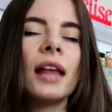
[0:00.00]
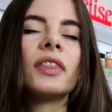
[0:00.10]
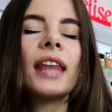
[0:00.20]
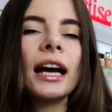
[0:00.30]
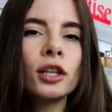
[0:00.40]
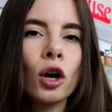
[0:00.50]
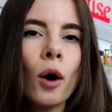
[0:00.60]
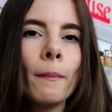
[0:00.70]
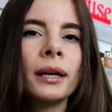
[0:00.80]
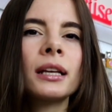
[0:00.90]
And that
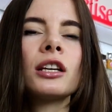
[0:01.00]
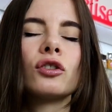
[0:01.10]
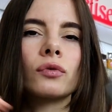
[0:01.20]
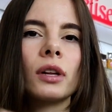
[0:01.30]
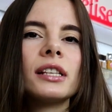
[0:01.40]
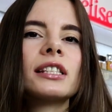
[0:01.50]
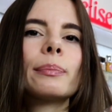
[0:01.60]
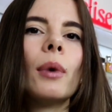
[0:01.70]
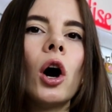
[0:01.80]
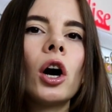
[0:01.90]
company is really
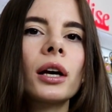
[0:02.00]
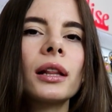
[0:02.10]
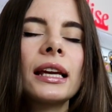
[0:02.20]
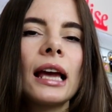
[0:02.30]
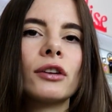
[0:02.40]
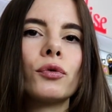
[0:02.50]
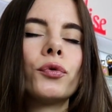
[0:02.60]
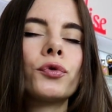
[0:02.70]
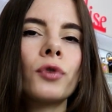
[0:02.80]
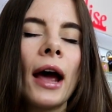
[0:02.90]
sparkling and
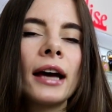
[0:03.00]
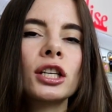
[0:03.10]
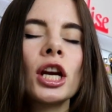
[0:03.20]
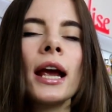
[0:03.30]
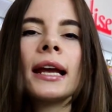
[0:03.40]
fresh.